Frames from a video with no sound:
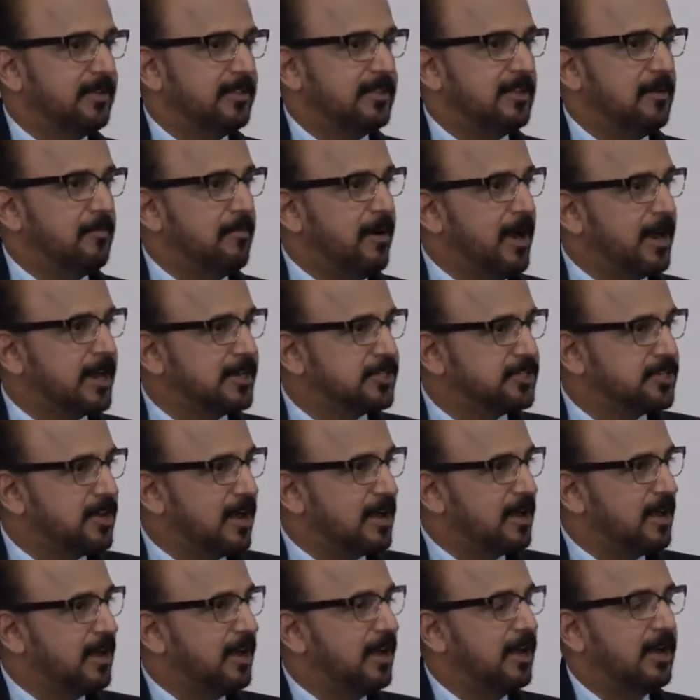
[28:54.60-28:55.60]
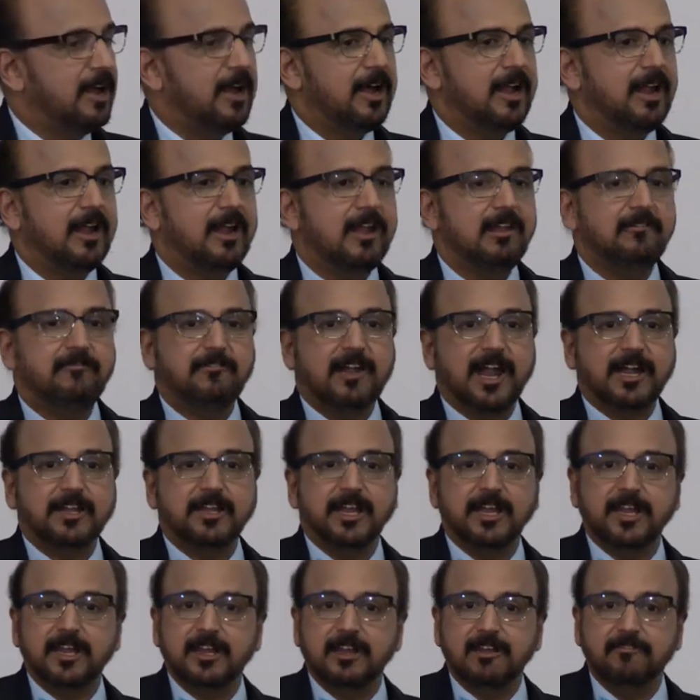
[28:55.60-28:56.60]
The market started
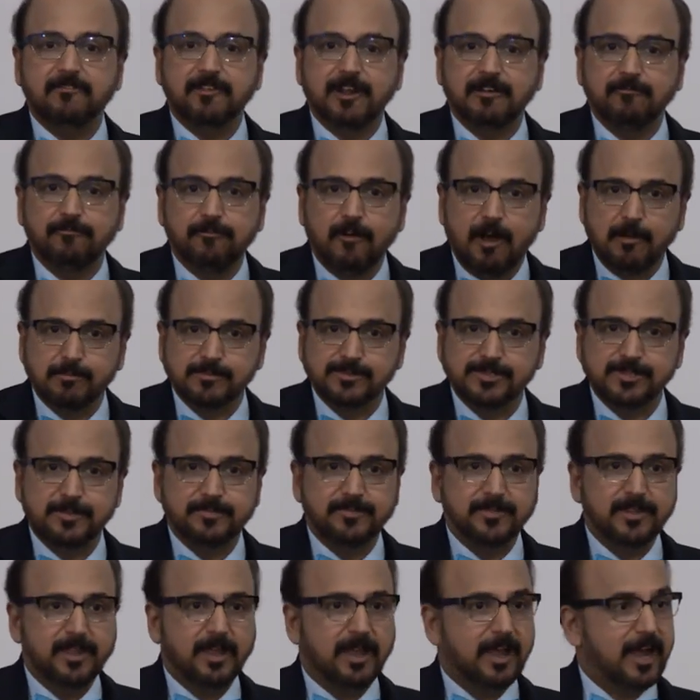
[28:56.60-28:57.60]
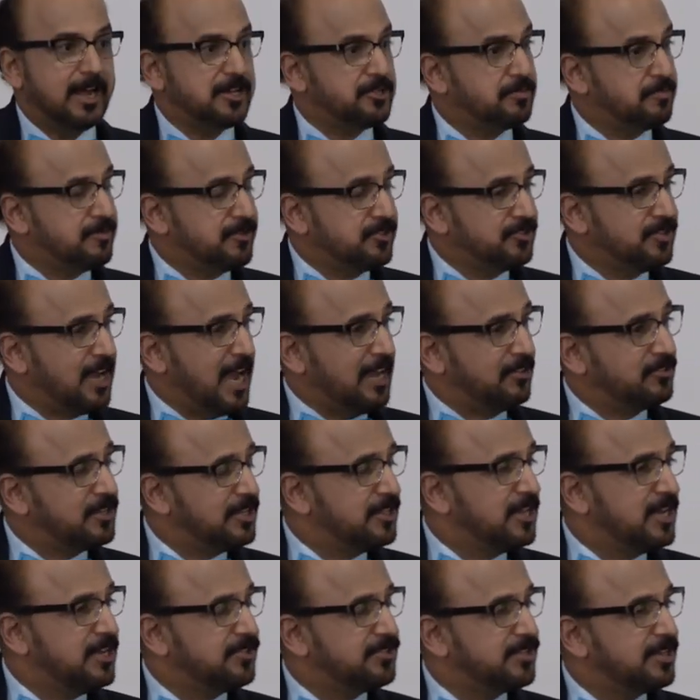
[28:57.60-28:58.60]
deflecting in different forms. That's precisely
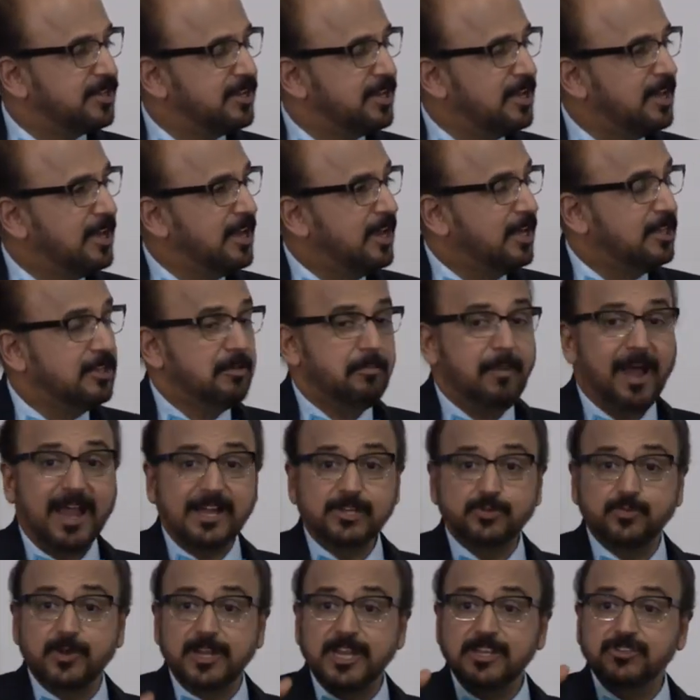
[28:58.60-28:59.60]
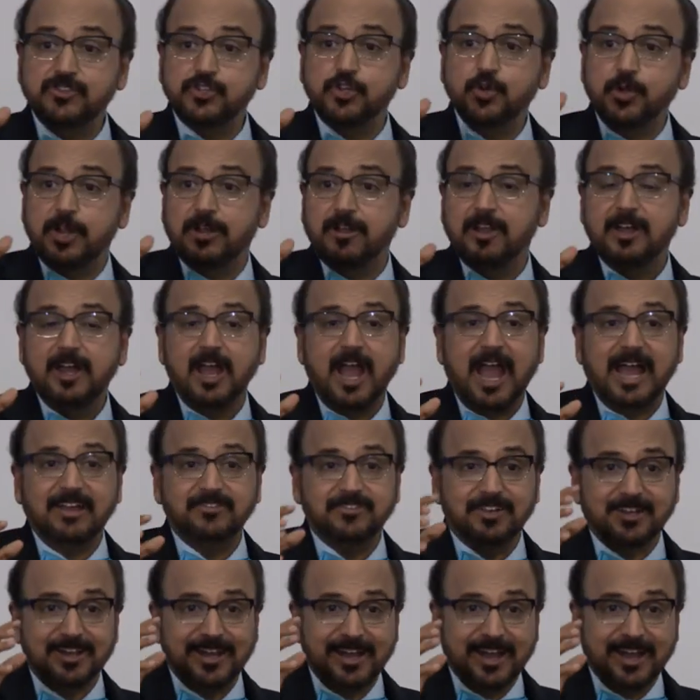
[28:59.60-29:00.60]
the reason the banks were instituted as a